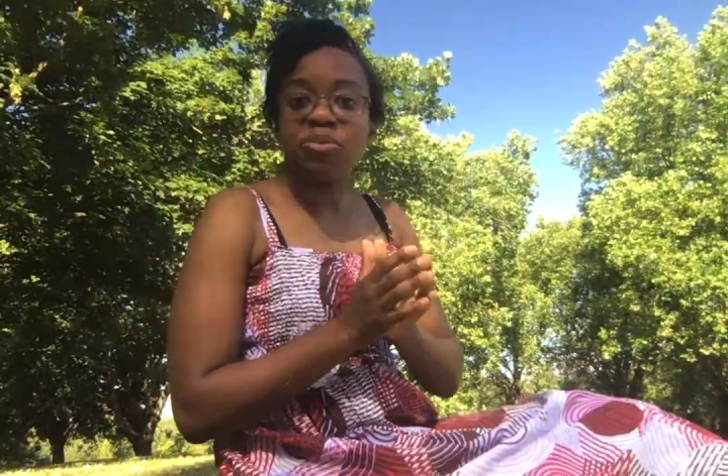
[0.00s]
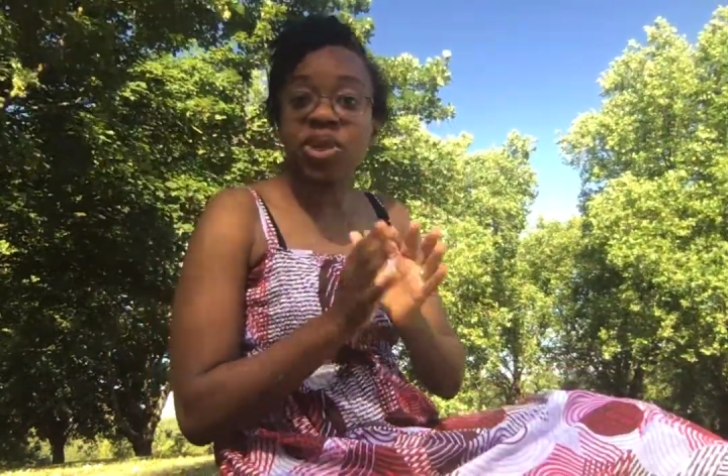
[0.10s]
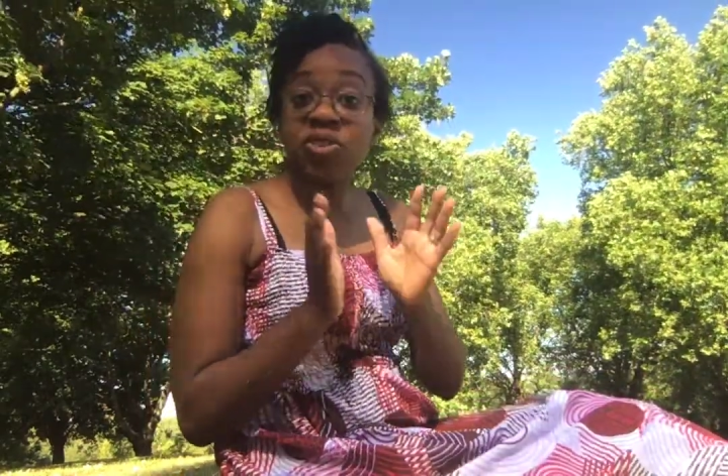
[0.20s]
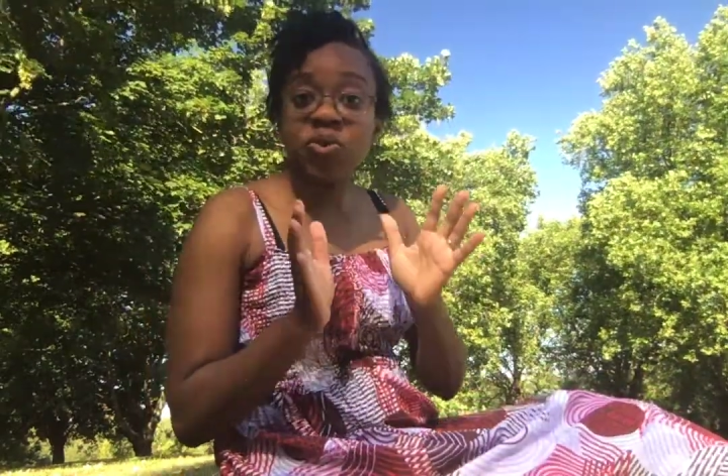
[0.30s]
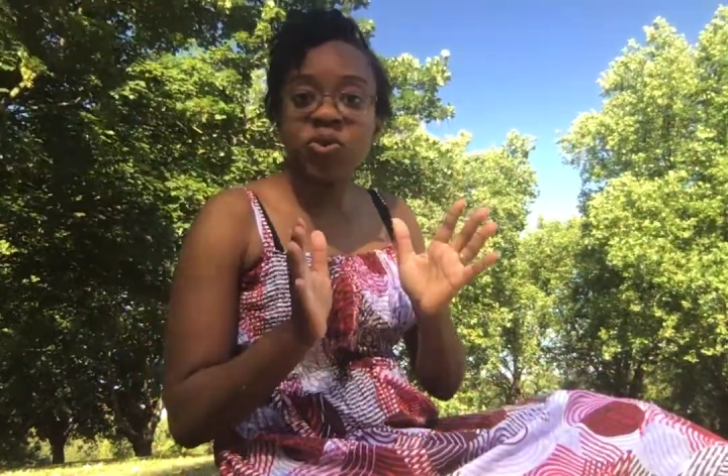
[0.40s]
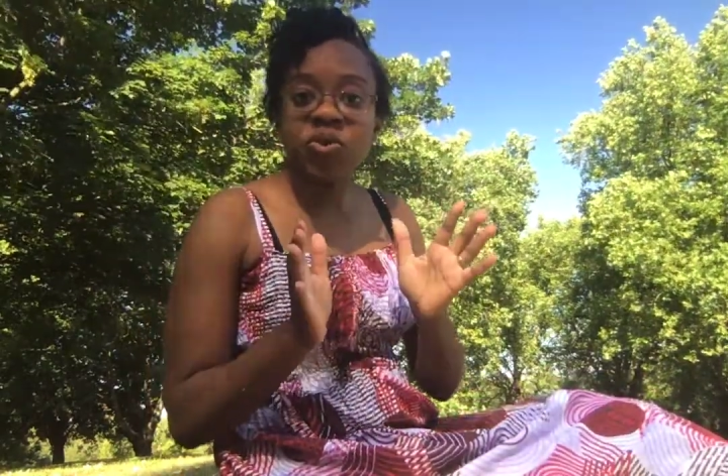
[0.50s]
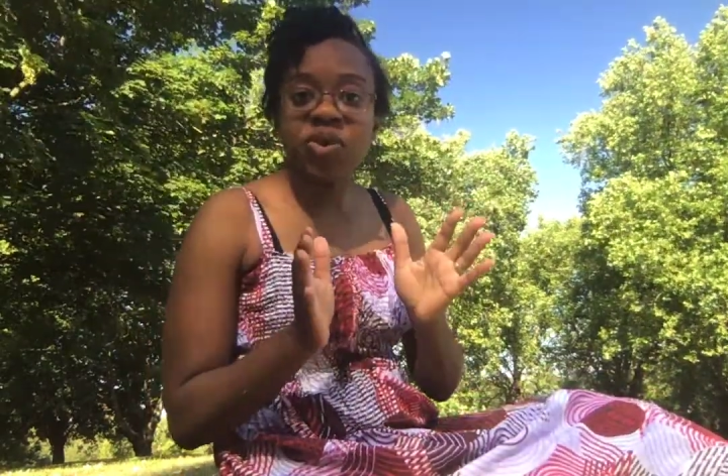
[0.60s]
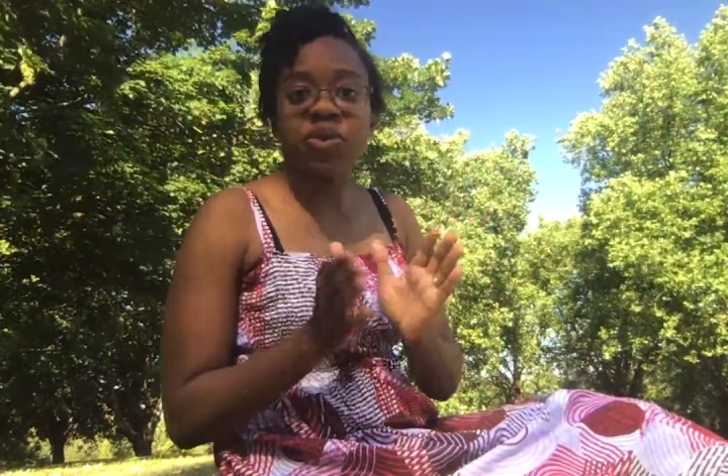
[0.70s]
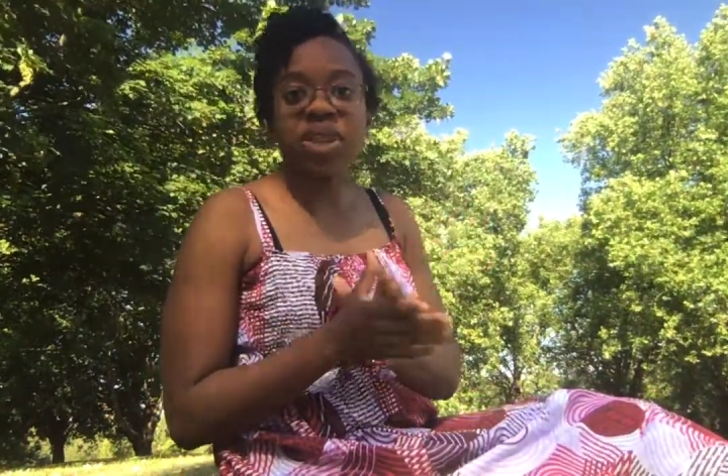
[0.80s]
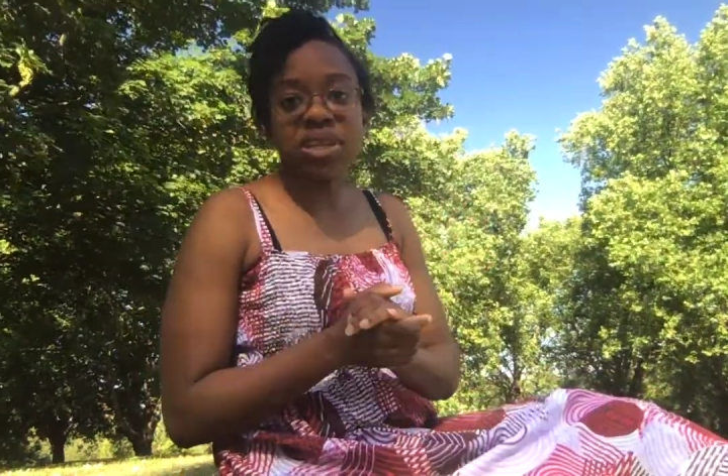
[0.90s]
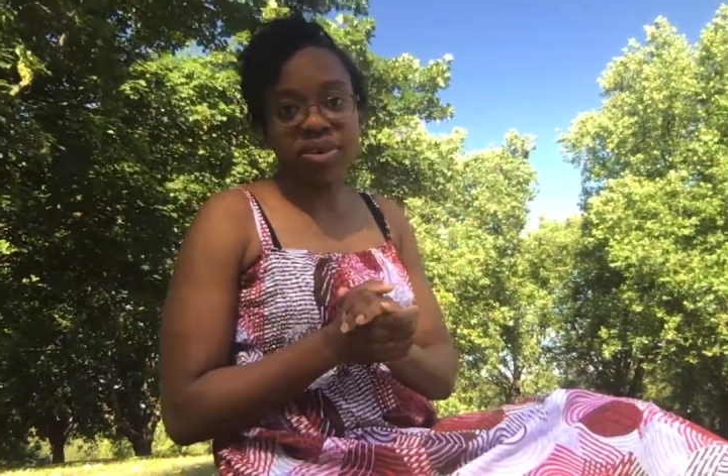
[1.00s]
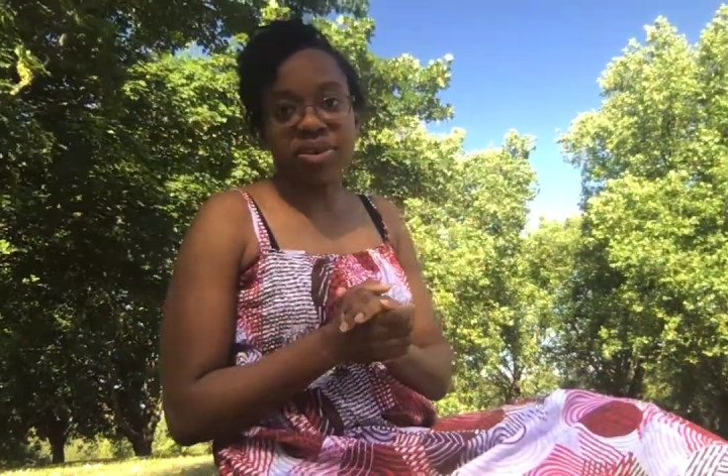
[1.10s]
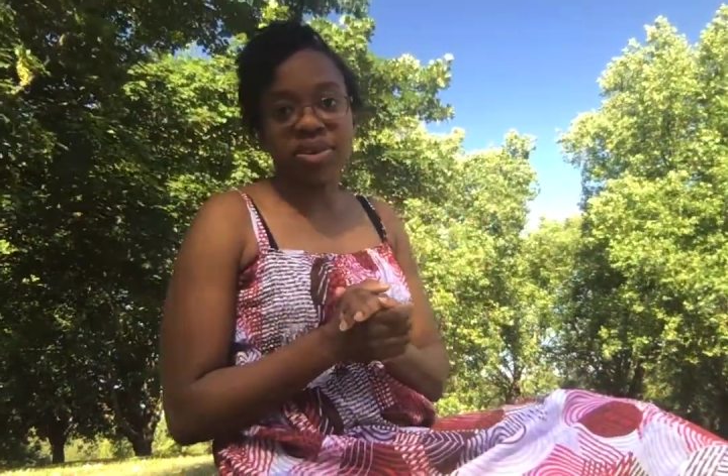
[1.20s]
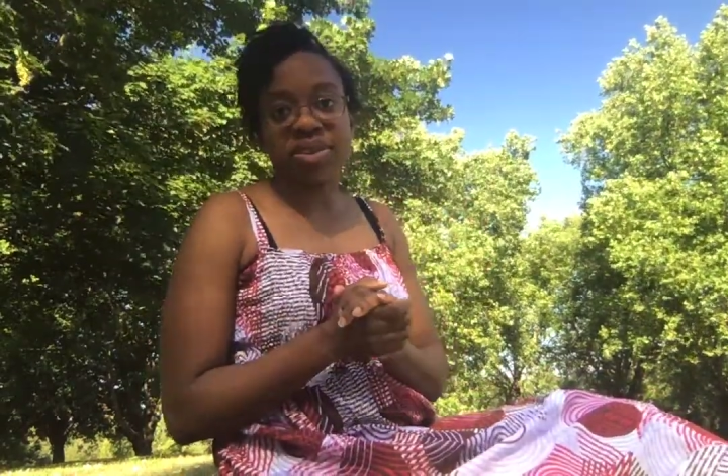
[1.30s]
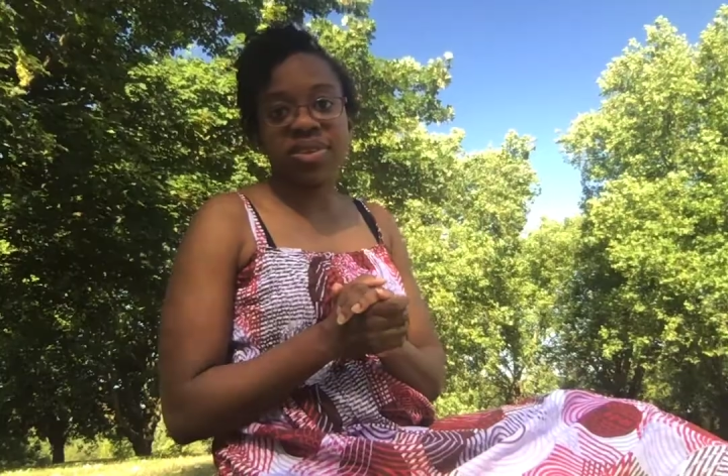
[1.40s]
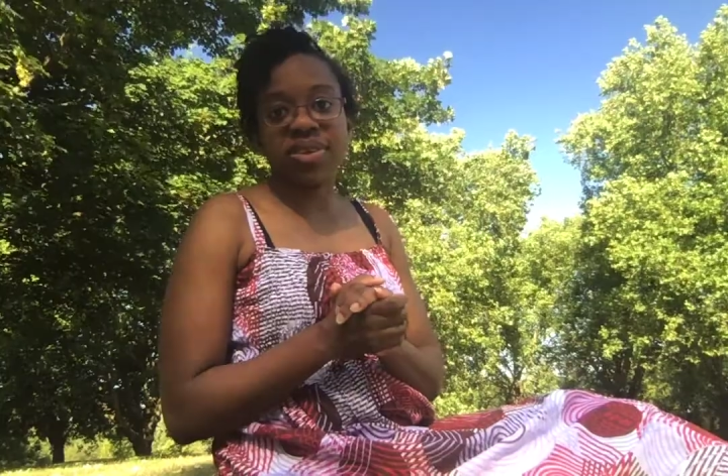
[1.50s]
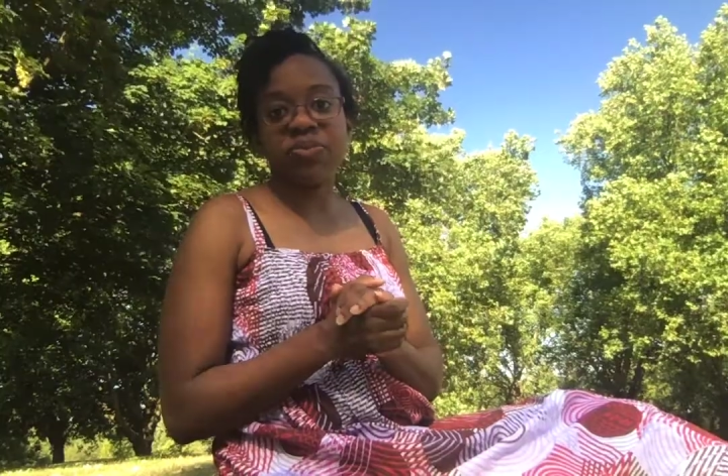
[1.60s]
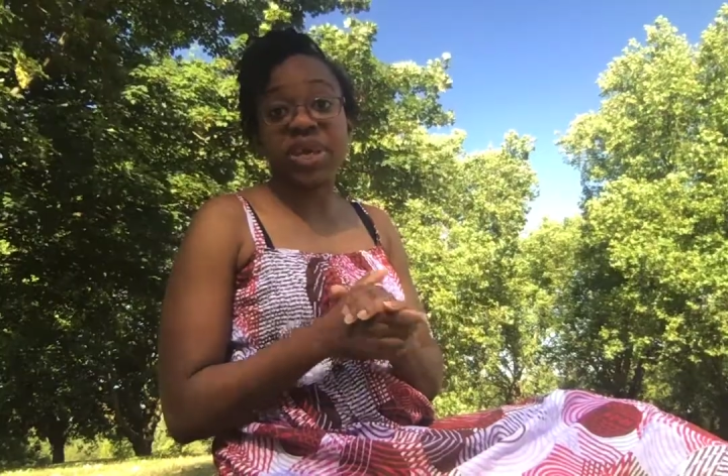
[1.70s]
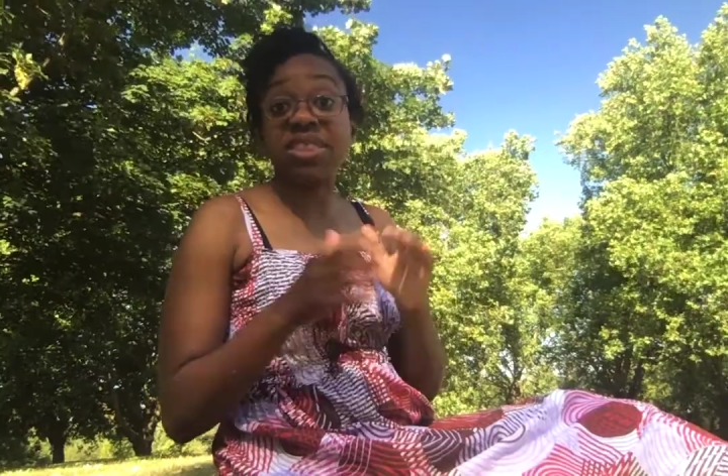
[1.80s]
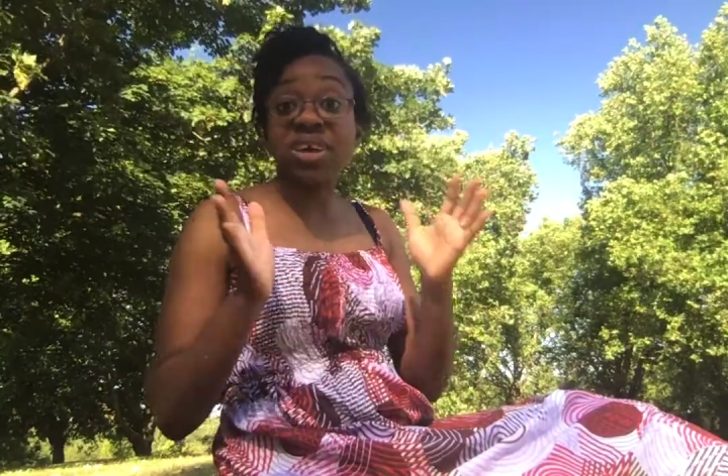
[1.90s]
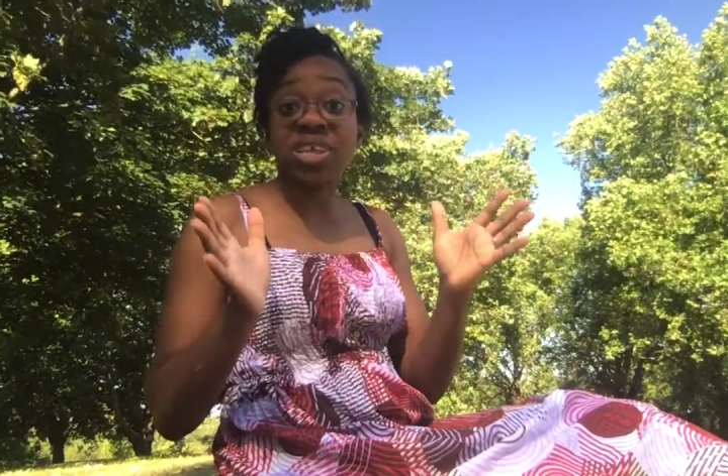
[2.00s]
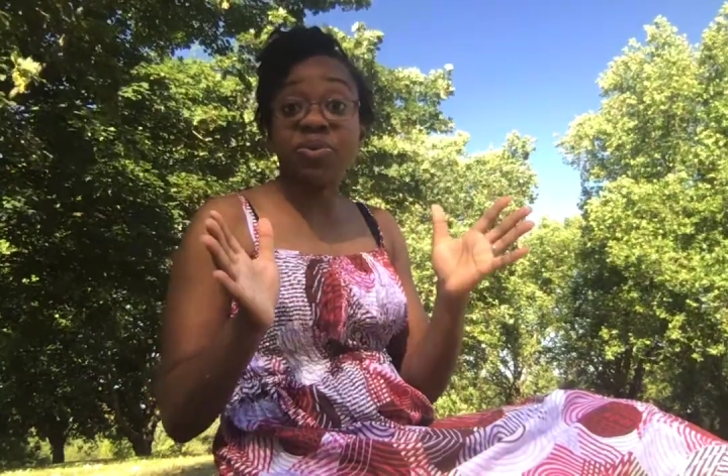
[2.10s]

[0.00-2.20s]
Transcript: it's all very well and good to be excited